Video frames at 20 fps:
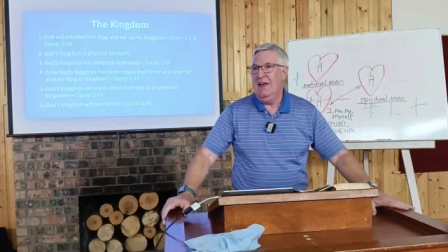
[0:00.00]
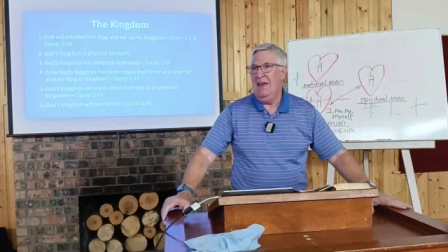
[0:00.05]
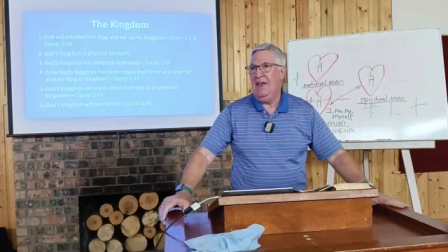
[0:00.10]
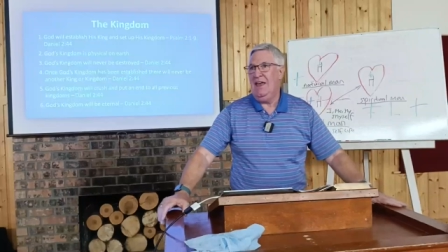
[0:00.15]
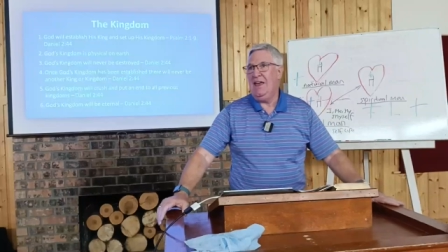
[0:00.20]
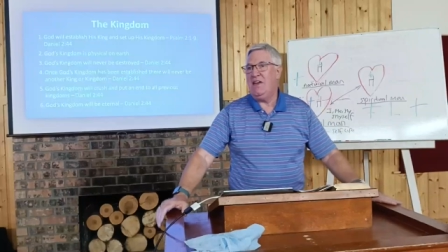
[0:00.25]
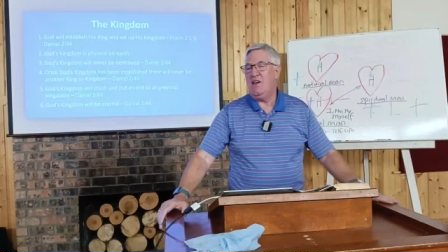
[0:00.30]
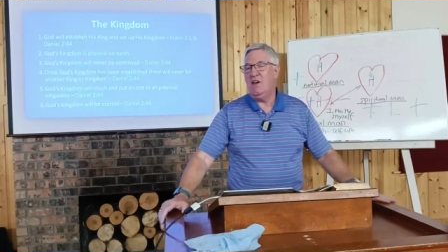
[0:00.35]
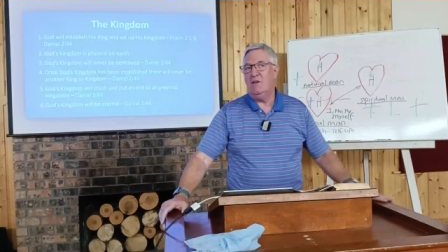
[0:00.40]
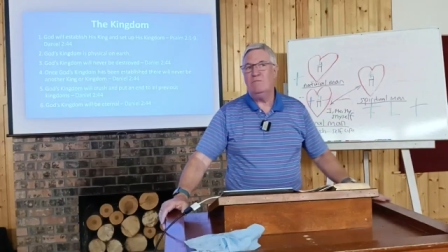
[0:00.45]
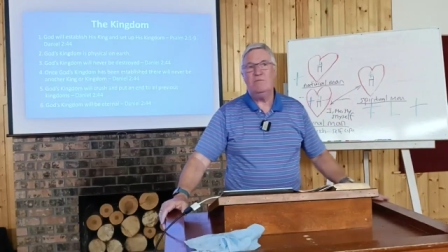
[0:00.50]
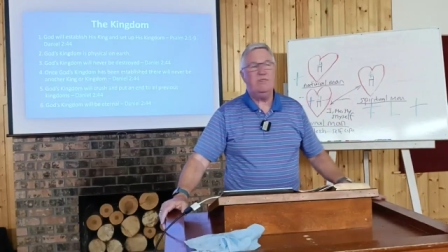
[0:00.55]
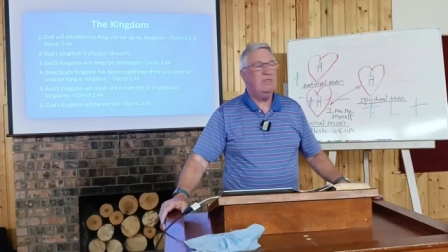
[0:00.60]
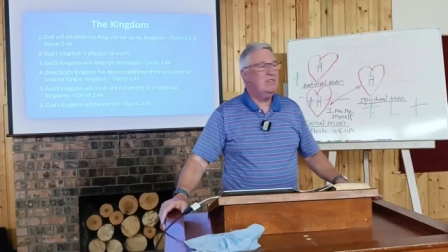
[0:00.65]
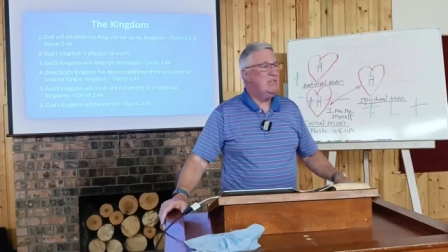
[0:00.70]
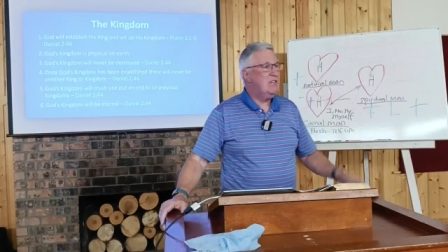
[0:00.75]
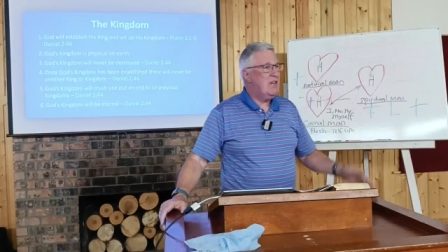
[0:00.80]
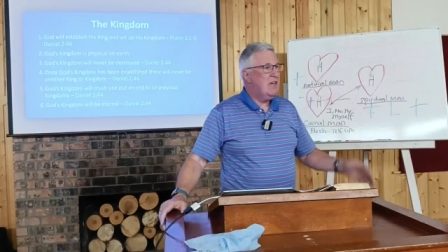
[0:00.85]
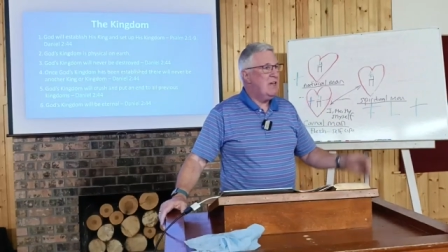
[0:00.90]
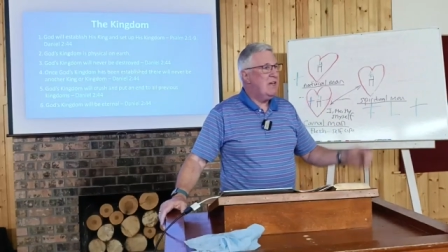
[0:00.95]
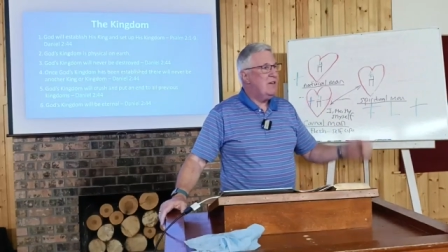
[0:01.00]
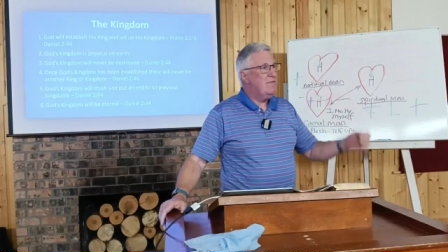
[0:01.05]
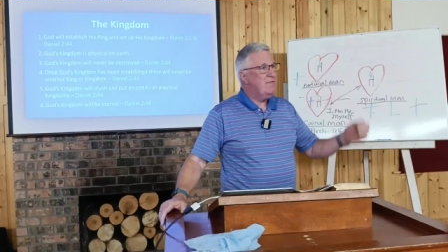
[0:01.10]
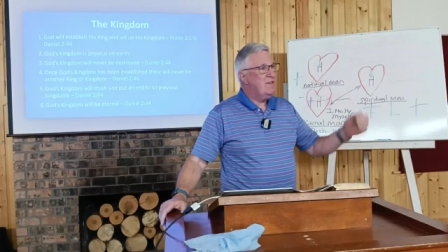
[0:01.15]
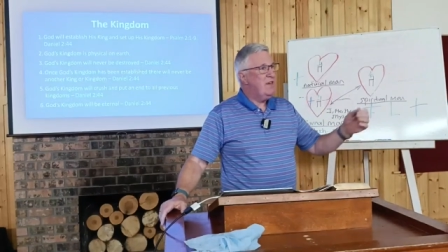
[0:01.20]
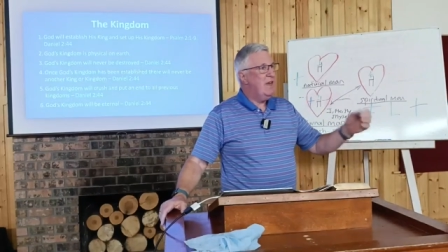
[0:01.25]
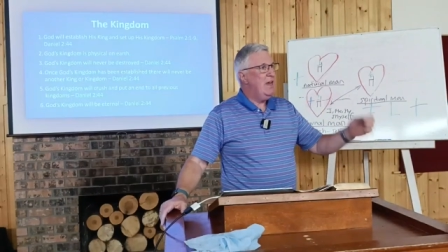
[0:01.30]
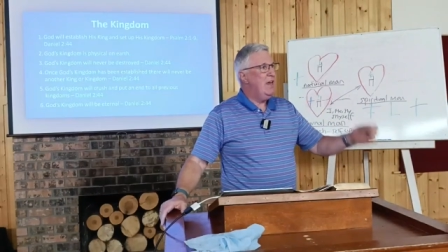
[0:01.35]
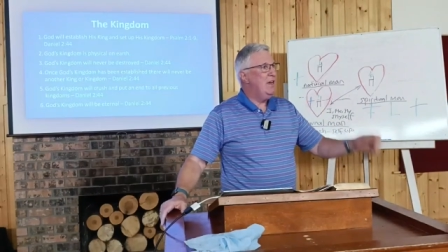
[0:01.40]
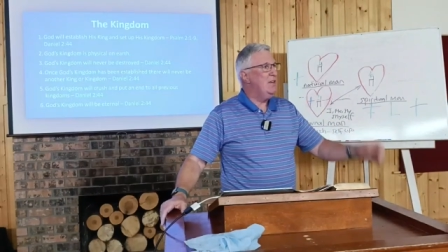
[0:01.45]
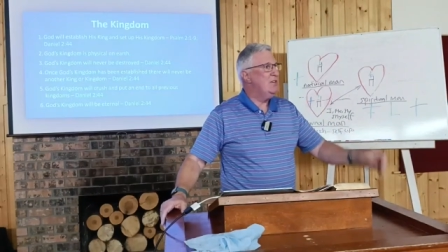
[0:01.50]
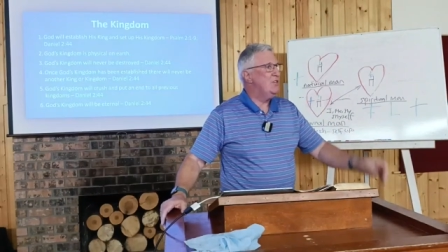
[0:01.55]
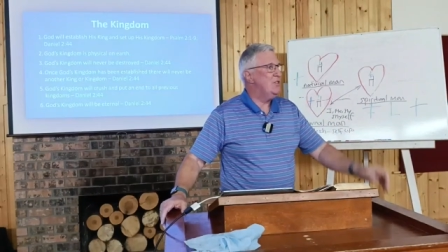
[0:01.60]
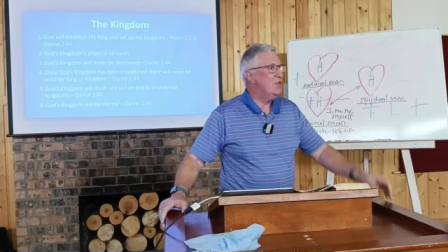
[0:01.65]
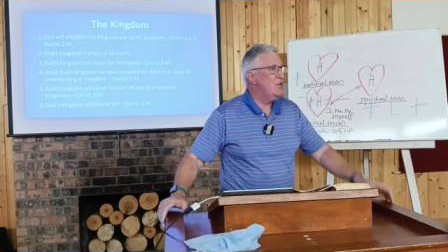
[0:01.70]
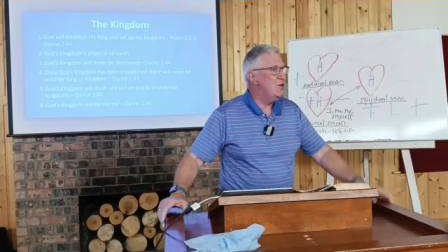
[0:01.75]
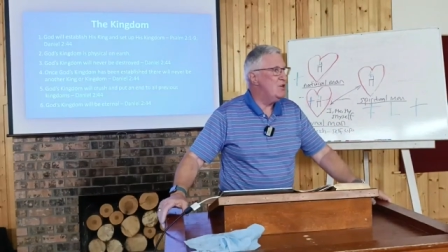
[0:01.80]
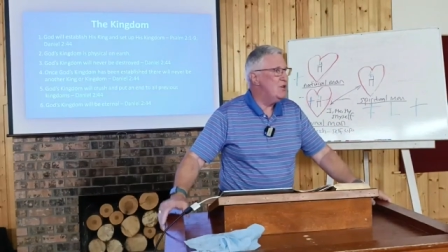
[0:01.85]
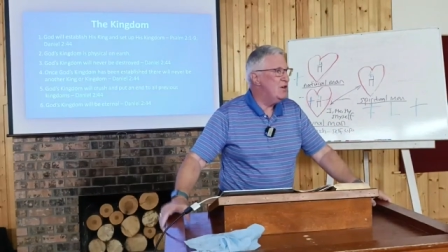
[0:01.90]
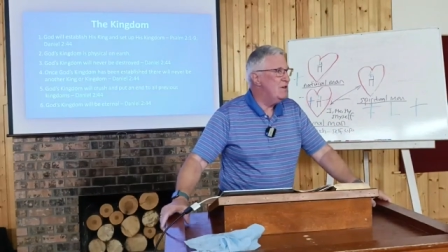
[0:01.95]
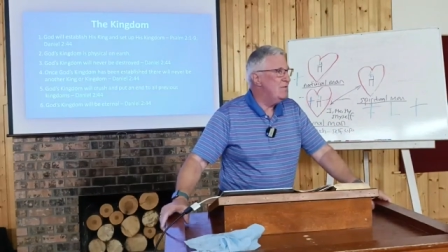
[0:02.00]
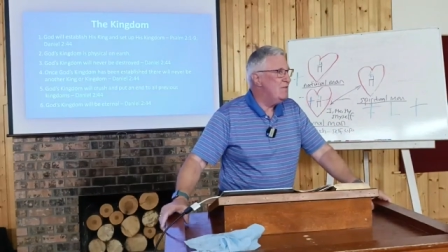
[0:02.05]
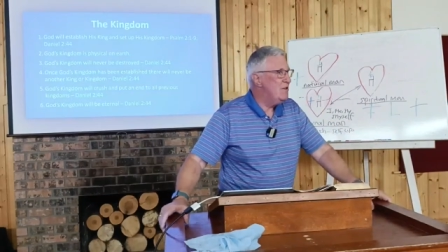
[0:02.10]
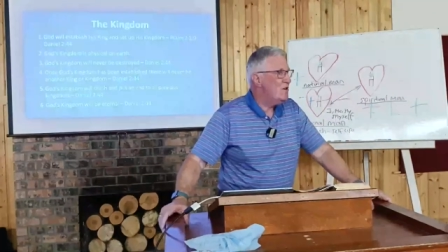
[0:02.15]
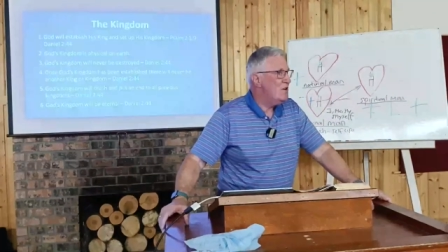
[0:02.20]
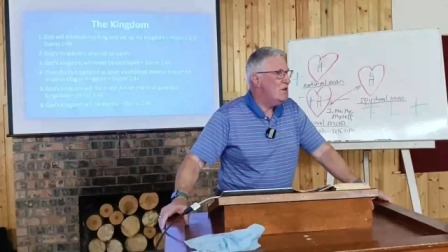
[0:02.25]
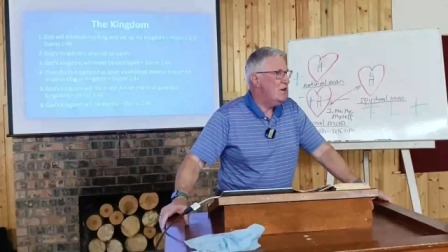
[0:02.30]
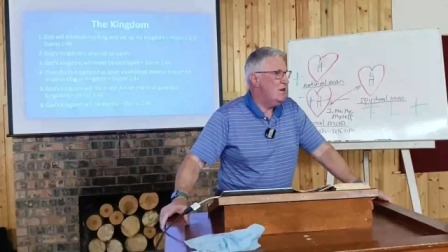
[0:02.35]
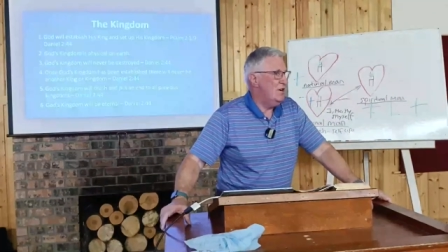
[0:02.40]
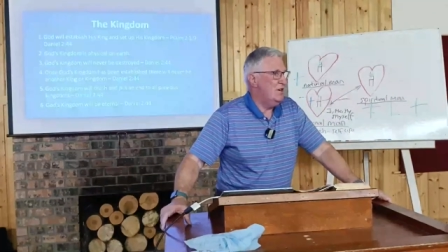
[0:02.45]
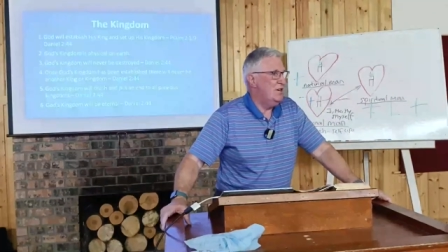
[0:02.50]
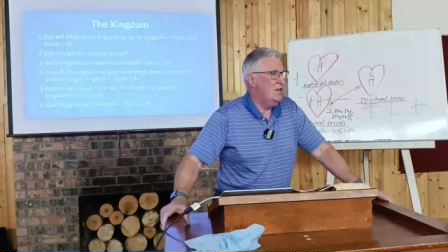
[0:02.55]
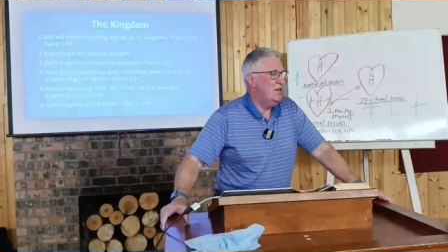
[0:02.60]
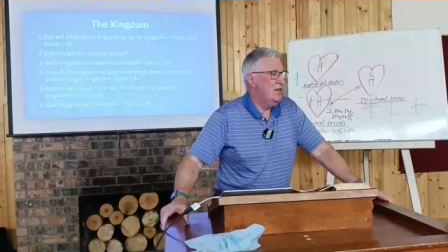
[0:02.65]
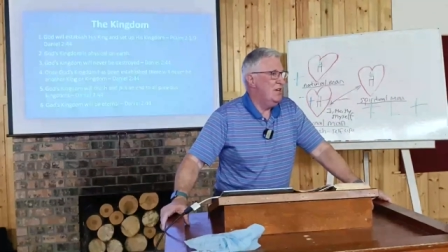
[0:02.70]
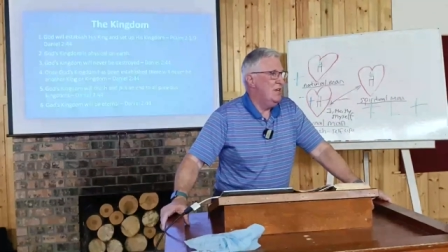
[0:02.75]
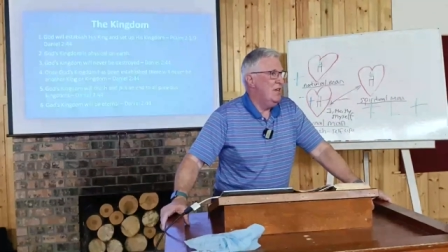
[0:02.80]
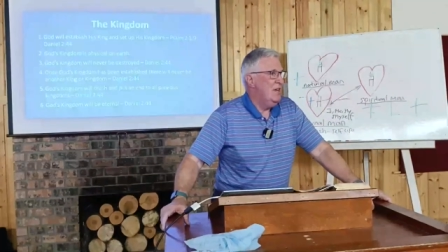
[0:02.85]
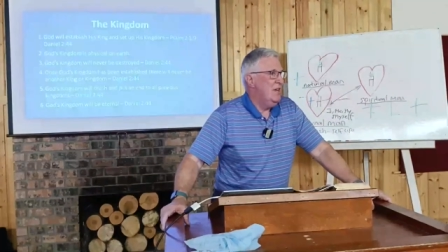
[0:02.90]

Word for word: He comes as King of Kings and Lord of Lords.